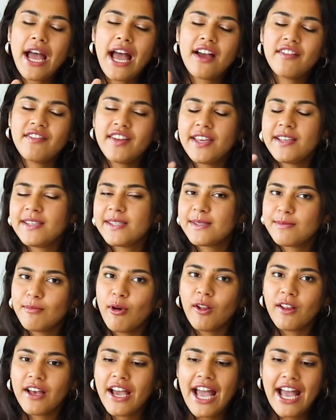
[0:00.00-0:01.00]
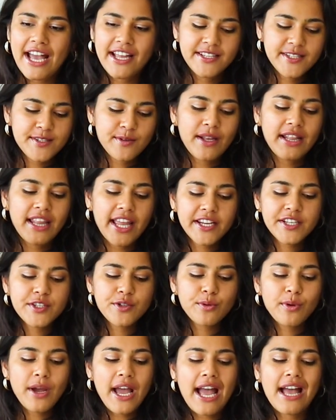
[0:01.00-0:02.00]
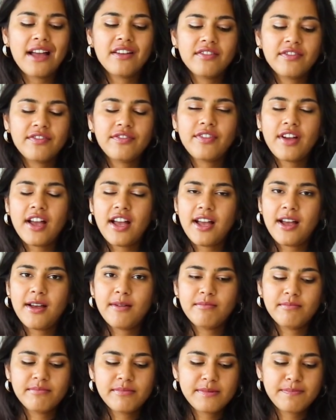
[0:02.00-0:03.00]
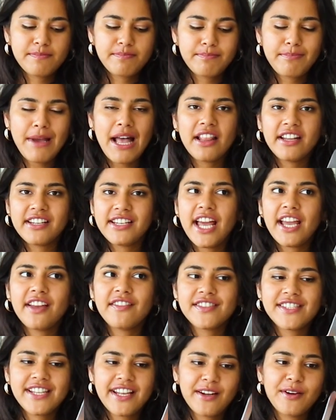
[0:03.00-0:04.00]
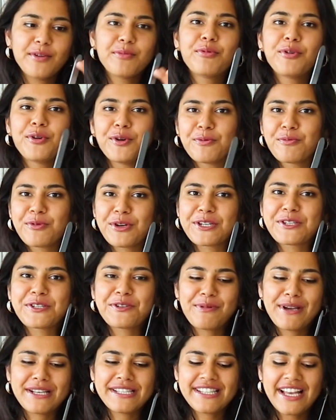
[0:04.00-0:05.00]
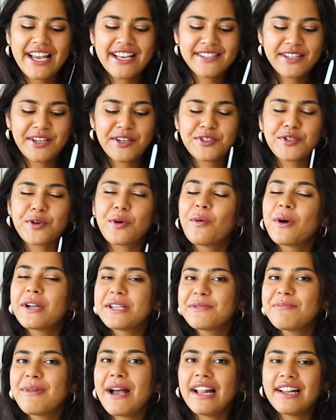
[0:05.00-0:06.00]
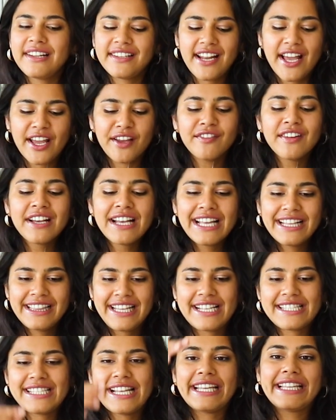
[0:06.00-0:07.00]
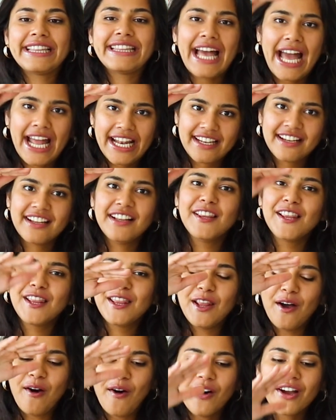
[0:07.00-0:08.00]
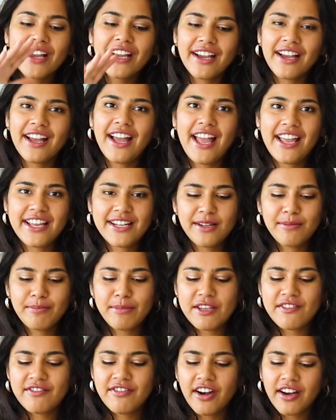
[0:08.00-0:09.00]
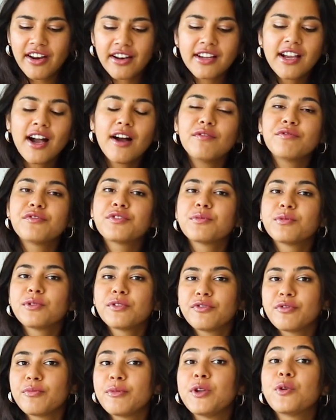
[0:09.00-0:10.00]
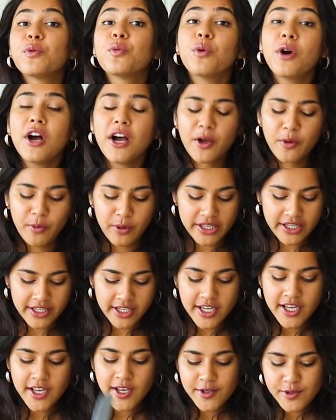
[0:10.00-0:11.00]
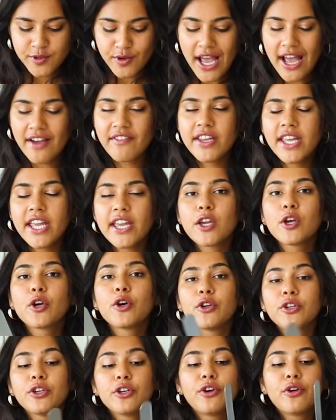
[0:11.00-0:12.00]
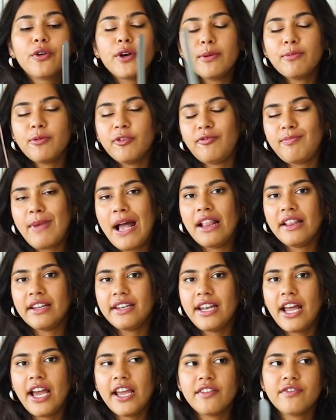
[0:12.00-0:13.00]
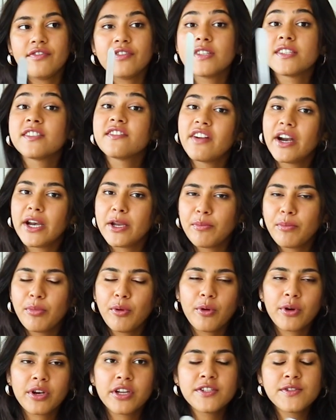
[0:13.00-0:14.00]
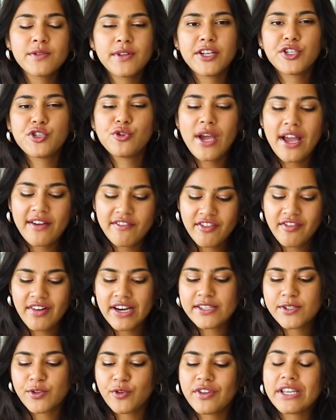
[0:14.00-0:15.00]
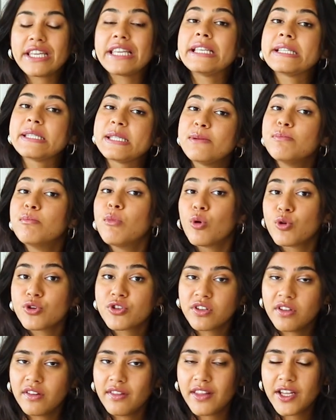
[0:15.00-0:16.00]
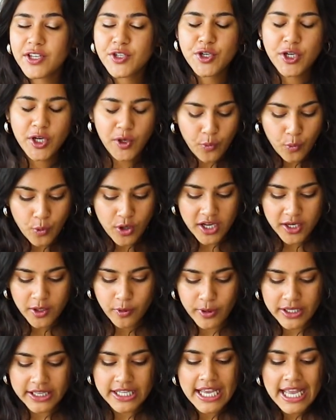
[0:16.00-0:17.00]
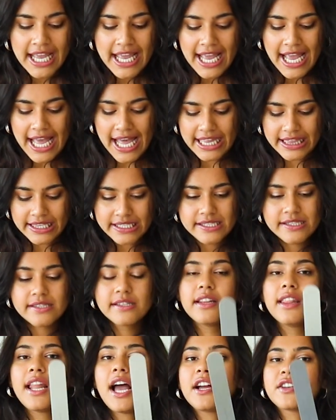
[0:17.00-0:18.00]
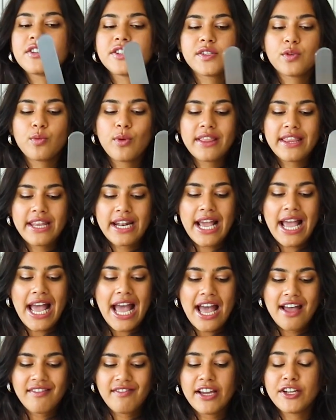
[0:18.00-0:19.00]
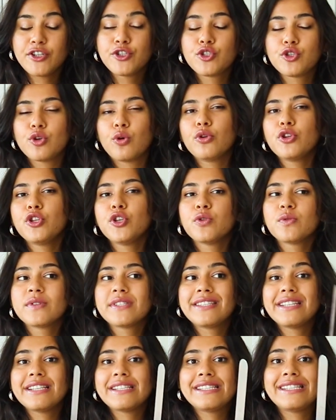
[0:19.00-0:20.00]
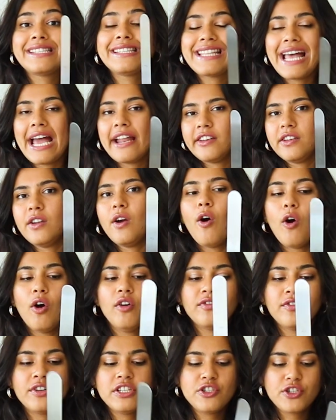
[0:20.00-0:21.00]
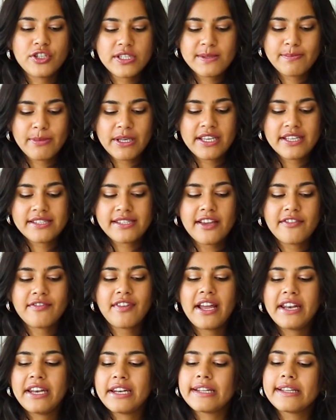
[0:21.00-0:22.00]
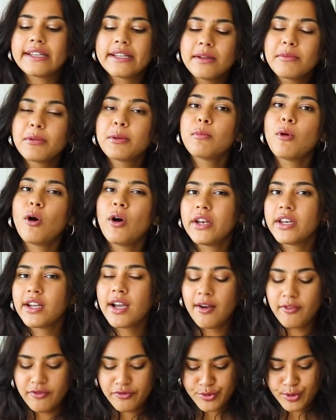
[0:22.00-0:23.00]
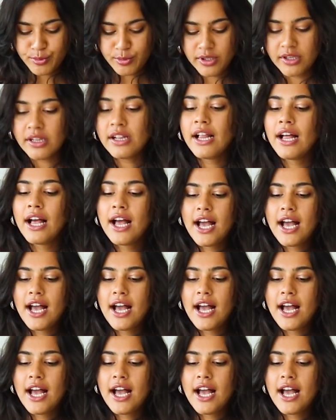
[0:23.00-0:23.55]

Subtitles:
have a smaller hand, so I like to have palette knives that are appropriate to my size, and I don't want a palette knife that's like that long. It'll be very uncomfortable for me to work with it. So having a good grip of palette knife is very important, so that you have a very sort of easy motion that you can work with. And this is the largest one that I have. I don't use this that often just because I find it a little bit more uncomfortable